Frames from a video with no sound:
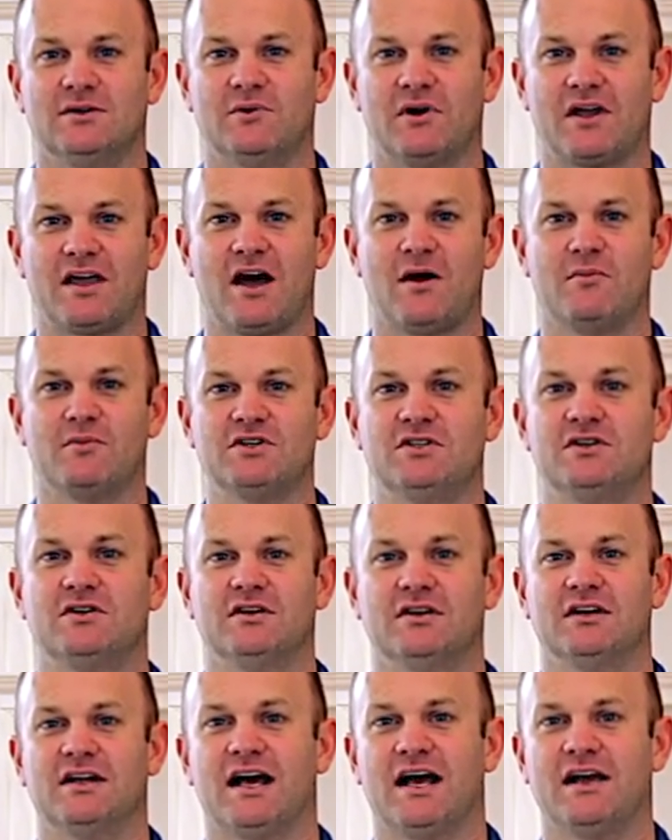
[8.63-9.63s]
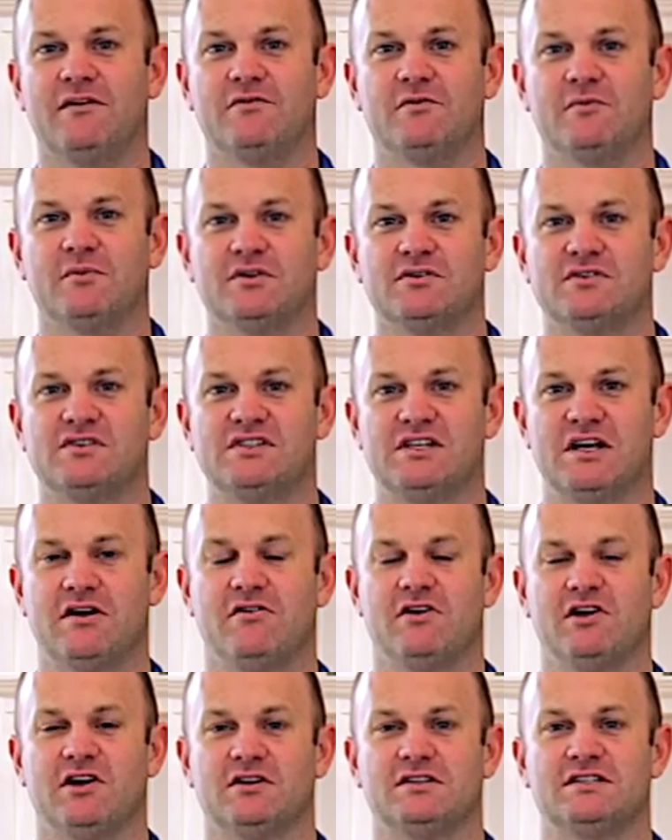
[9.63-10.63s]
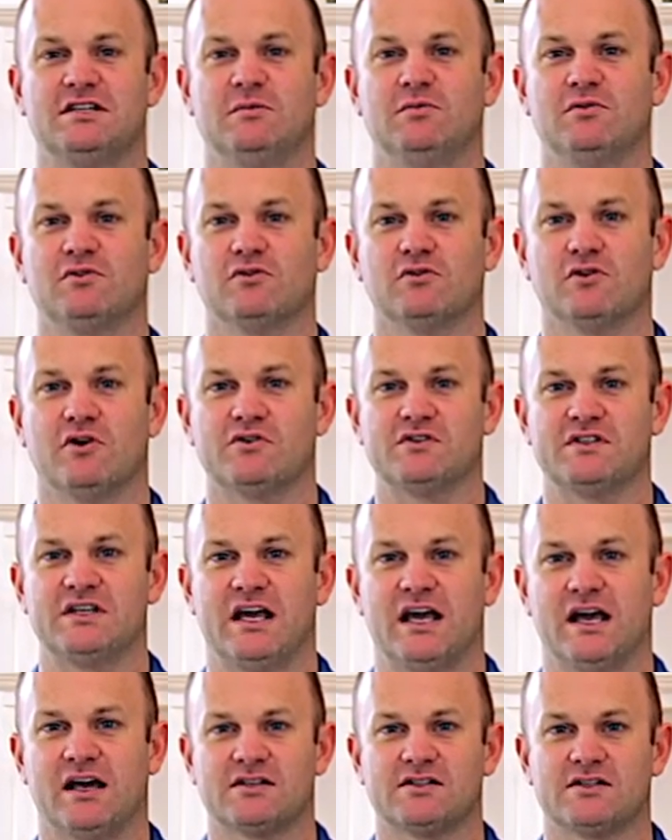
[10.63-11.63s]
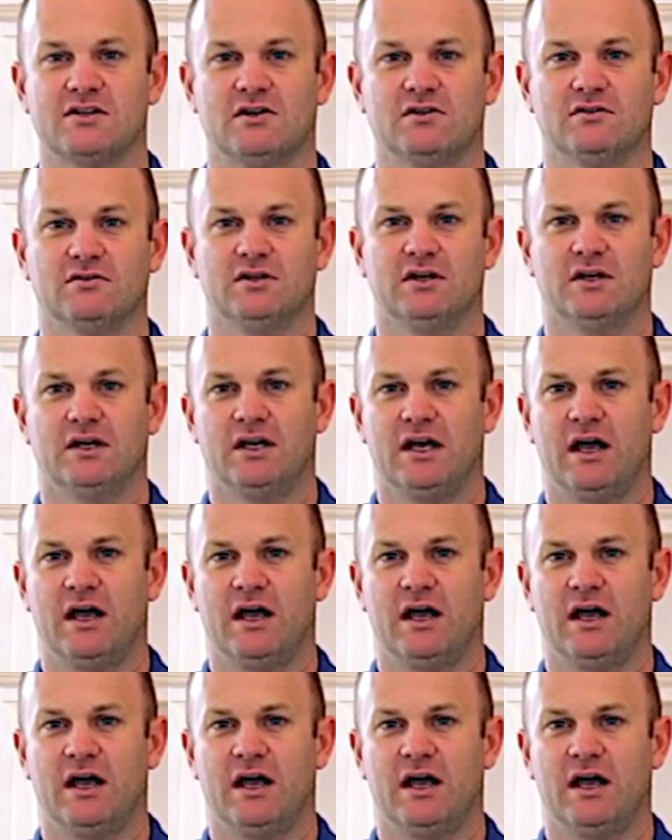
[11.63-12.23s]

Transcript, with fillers: We're coming to you today from a stereotypical Aussie household.